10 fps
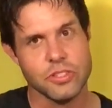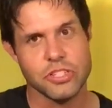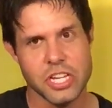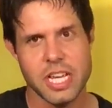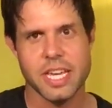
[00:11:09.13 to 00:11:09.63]

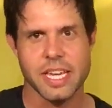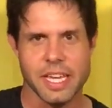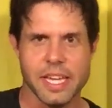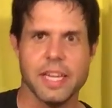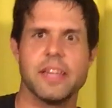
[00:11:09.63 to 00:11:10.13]
G,
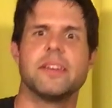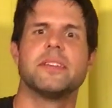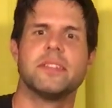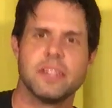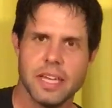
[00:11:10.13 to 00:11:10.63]

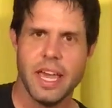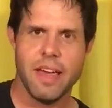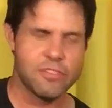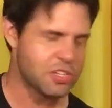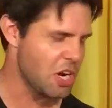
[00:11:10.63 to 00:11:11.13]

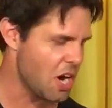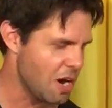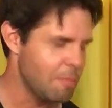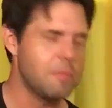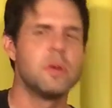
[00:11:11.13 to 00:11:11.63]
F
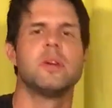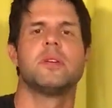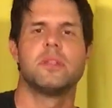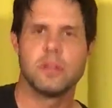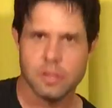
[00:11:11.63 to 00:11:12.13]
sharp.
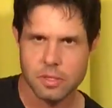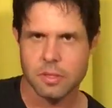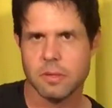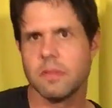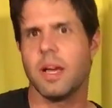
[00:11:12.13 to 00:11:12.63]

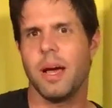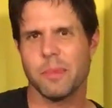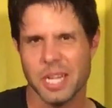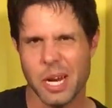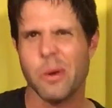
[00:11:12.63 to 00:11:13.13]
I'm
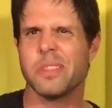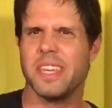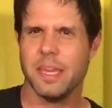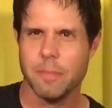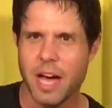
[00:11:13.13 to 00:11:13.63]
gonna go with
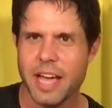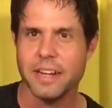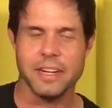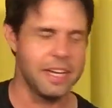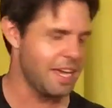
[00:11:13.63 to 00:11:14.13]
E
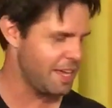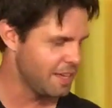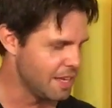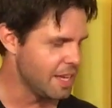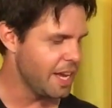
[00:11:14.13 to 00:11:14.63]
minor, yeah.
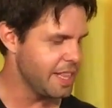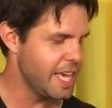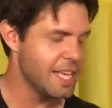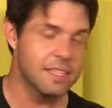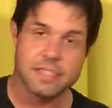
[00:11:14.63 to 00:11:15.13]
And
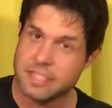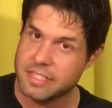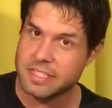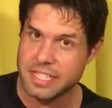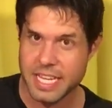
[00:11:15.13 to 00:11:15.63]
then
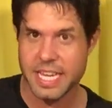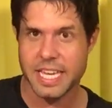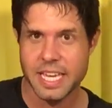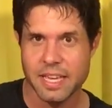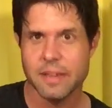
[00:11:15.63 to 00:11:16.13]
C,
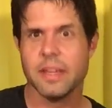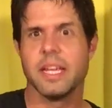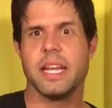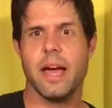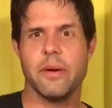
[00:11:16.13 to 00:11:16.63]

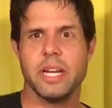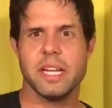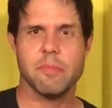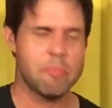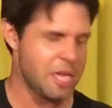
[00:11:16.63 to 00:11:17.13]
now we need
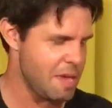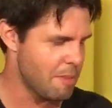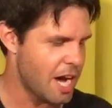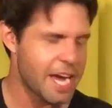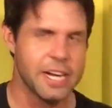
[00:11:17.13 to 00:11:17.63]
a B
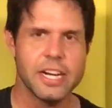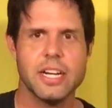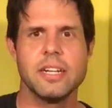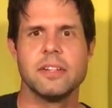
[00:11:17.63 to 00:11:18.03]
minor.